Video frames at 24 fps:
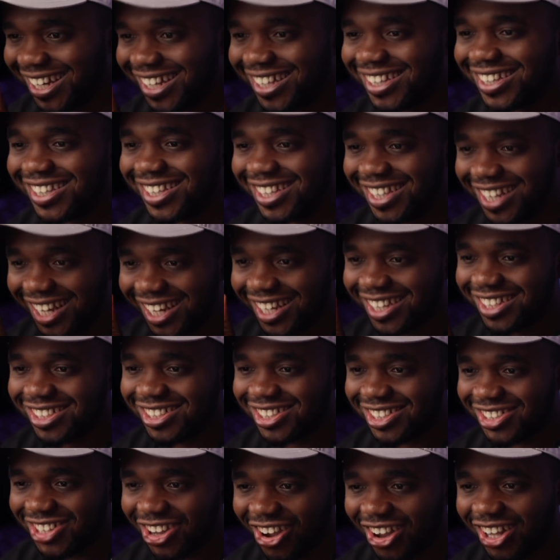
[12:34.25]
they
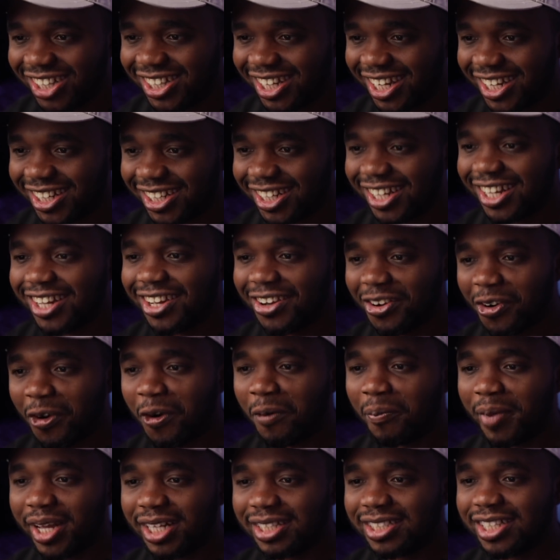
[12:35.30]
started
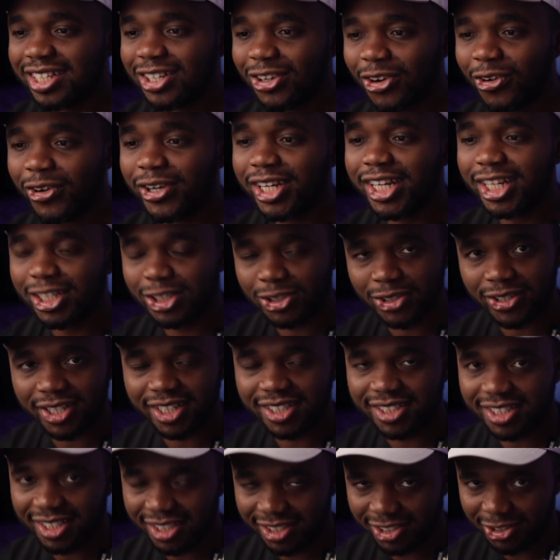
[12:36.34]
commenting on each
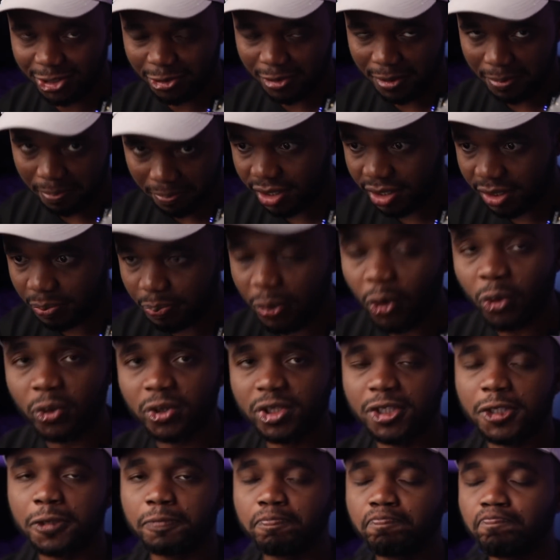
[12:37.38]
other's Instagram
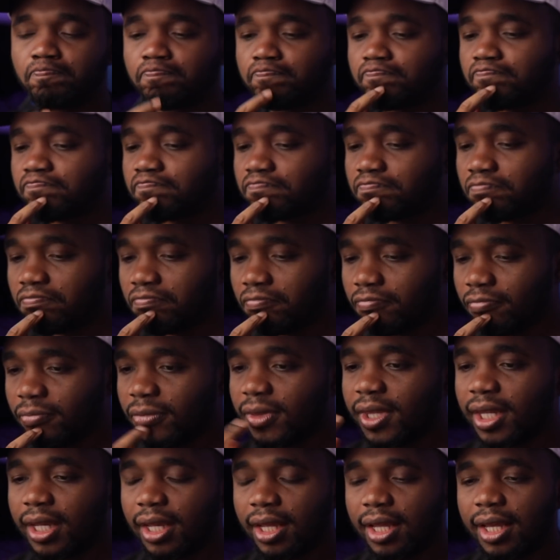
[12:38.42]
post.
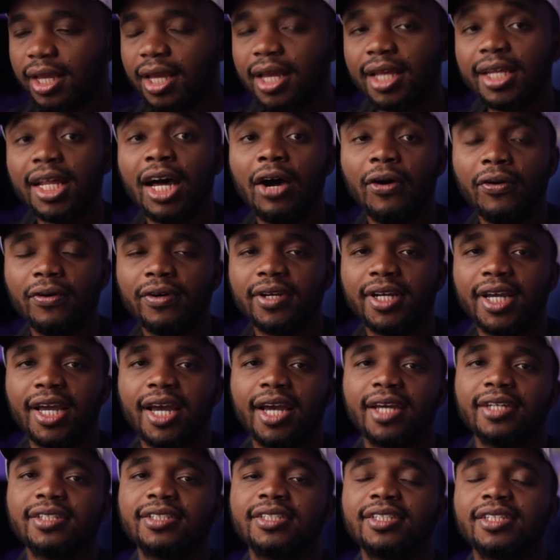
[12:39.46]
Now,
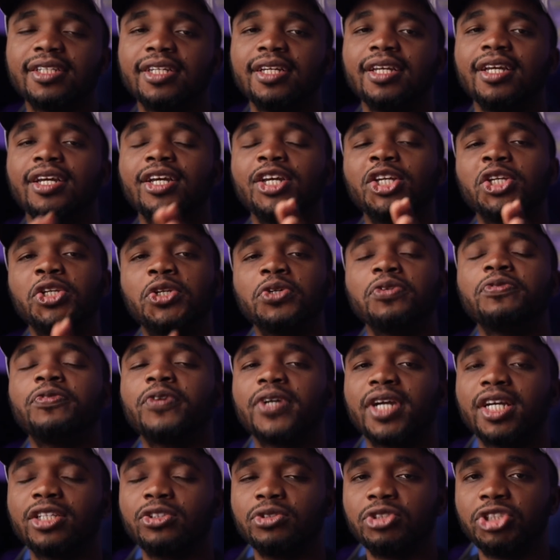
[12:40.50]
guys, don't
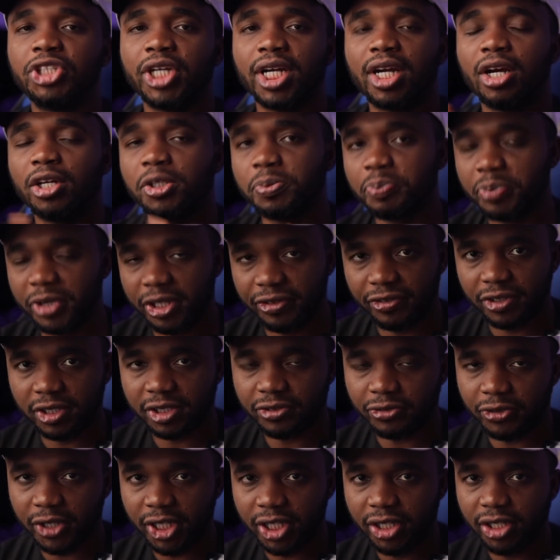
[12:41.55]
forget to check out previous
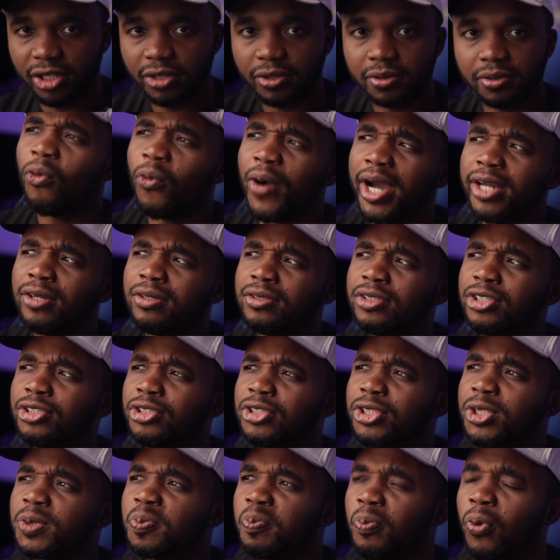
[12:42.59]
video. Why don't you
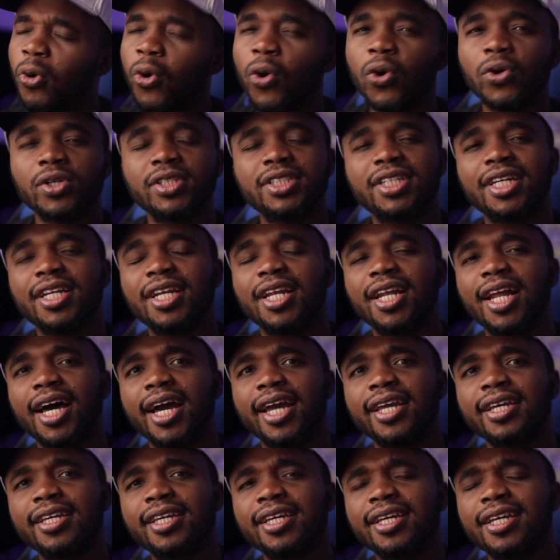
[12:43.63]
just pause and
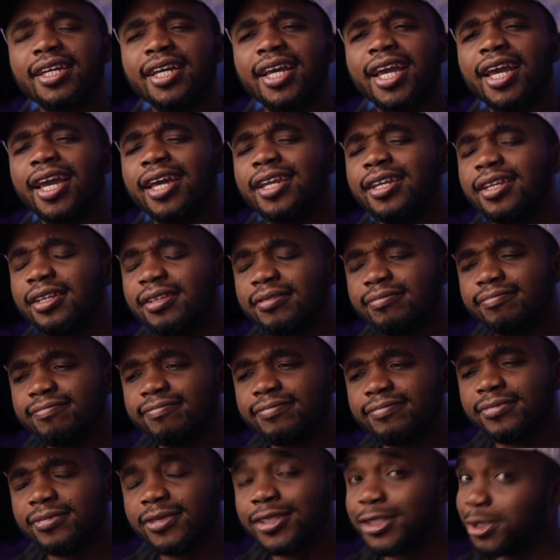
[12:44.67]
like and
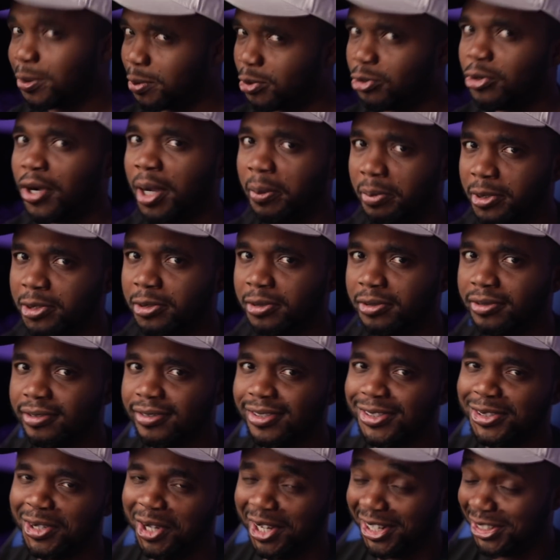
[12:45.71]
subscribe too?
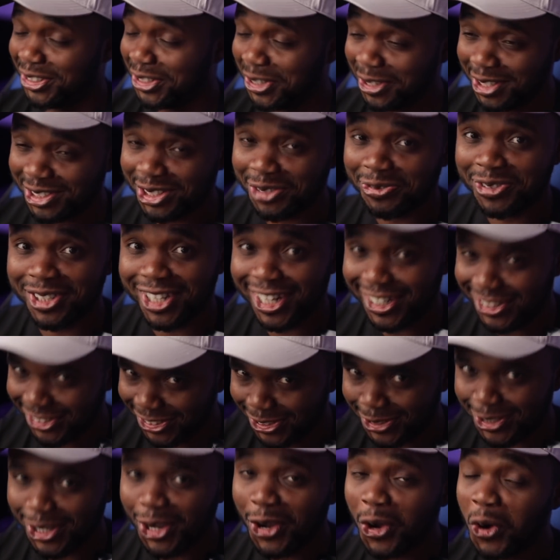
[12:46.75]
Those of you that
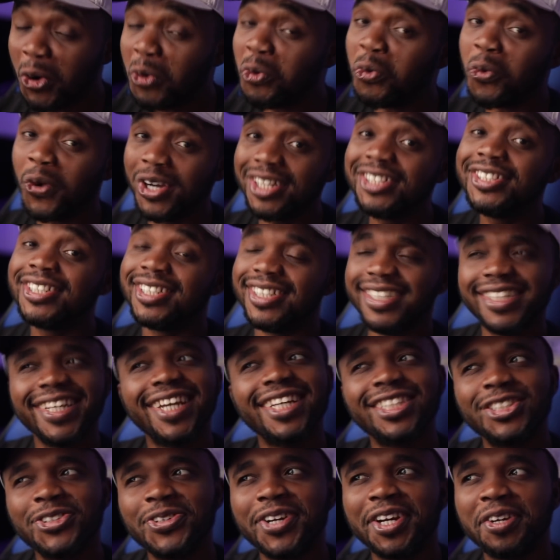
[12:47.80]
just watch,
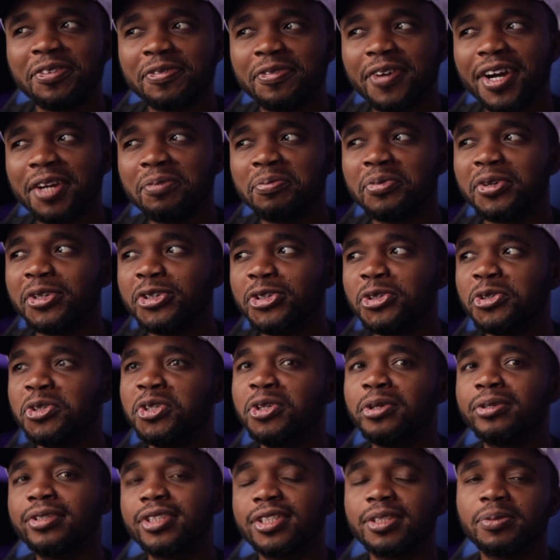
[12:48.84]
yes, you are a fan, but you
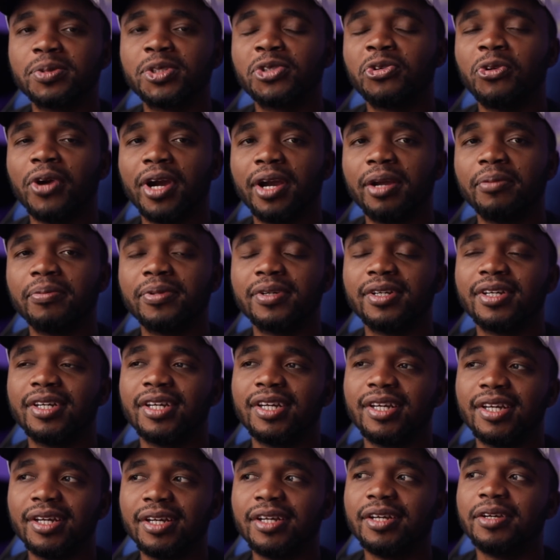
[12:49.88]
don't subscribe.
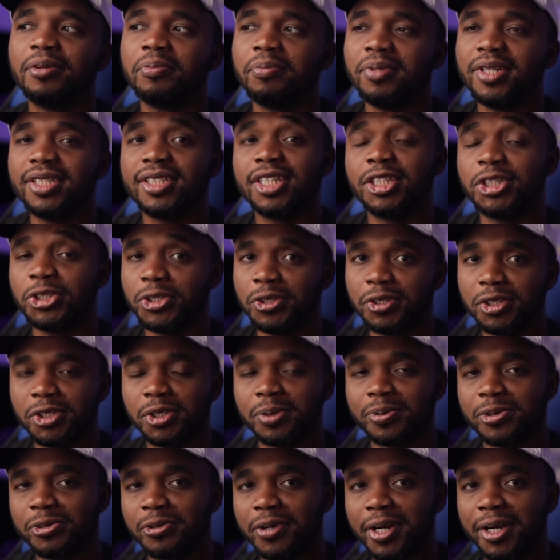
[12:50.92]
Please ensure you
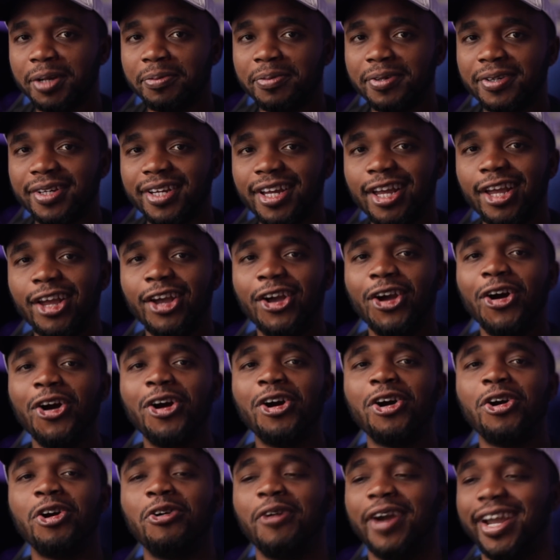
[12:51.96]
subscribe.
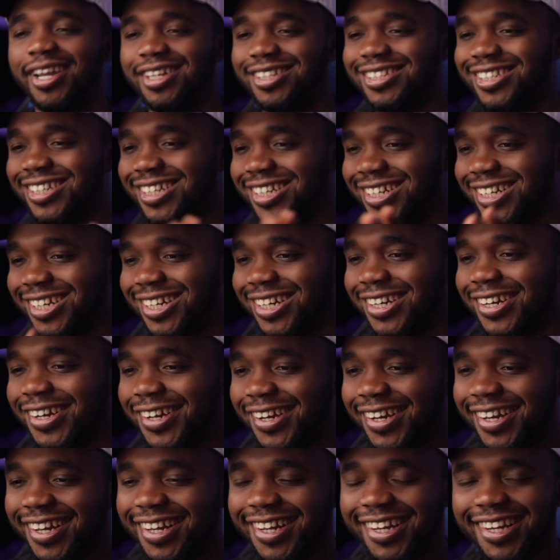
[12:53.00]
All right,
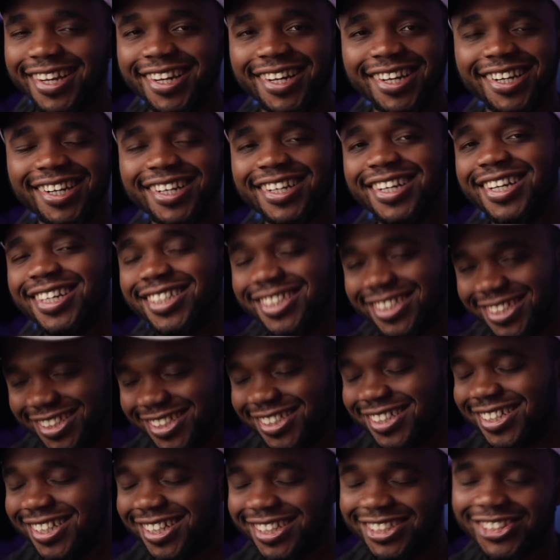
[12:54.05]
let's
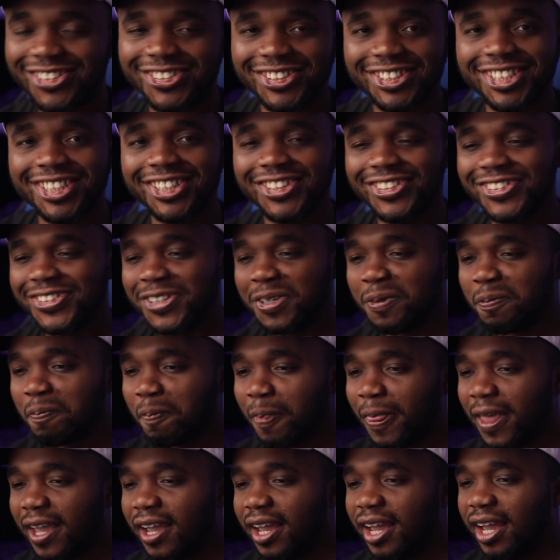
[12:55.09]
continue.
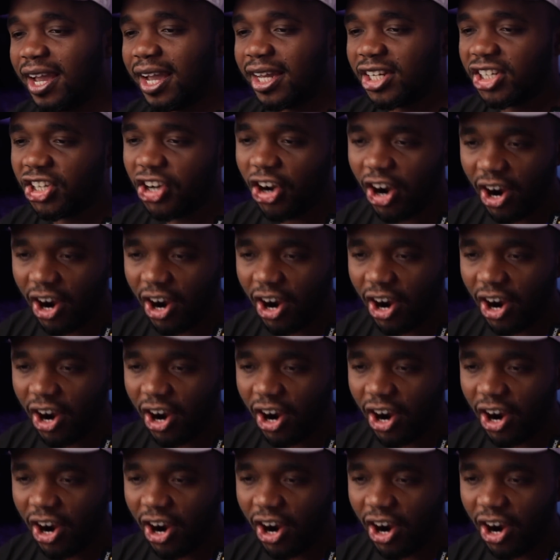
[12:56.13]
The